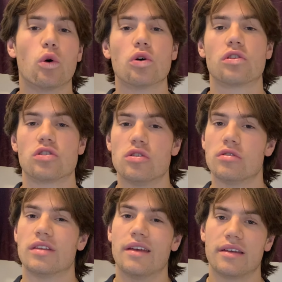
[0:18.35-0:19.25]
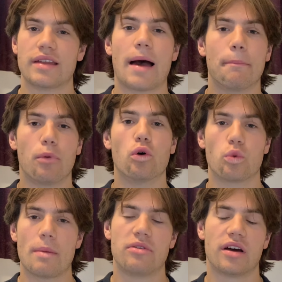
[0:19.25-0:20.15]
also used the exam board
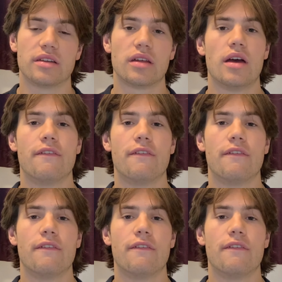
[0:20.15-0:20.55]
websites